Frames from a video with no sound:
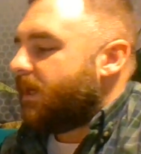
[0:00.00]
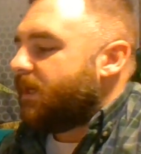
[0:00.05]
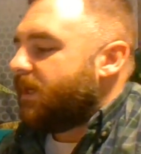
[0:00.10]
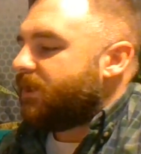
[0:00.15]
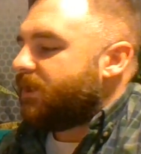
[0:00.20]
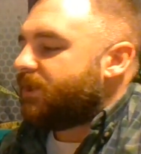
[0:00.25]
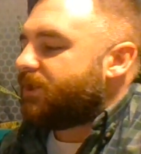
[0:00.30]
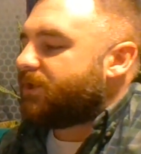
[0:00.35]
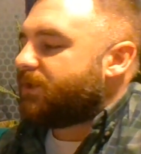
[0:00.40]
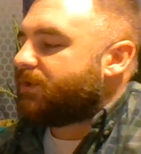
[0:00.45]

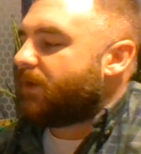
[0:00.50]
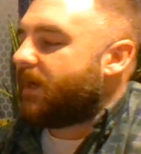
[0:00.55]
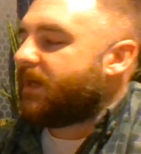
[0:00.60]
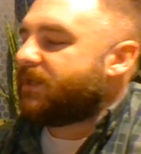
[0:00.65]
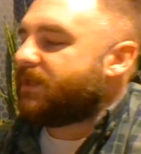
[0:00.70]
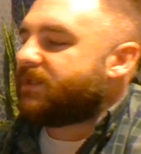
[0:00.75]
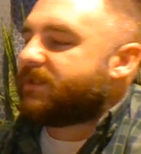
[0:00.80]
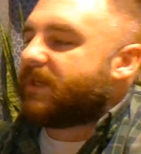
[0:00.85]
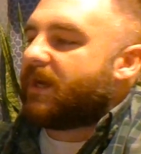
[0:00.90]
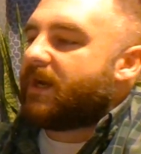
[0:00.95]

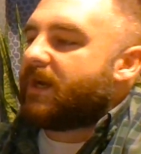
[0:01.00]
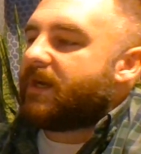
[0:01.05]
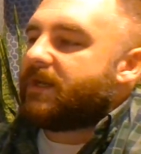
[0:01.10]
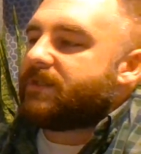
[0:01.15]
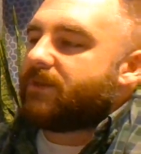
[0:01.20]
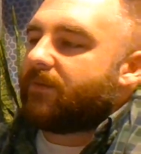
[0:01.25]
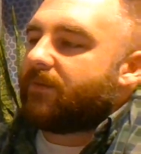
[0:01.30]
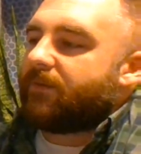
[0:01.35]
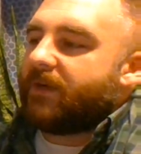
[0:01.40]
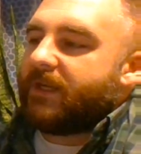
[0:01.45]
Strange
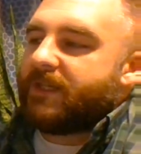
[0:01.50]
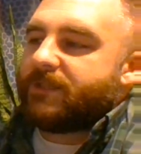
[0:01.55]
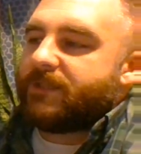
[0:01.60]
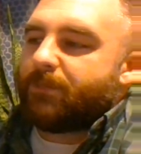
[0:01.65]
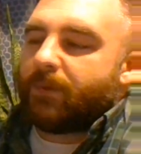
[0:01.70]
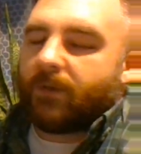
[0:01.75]
Skies over East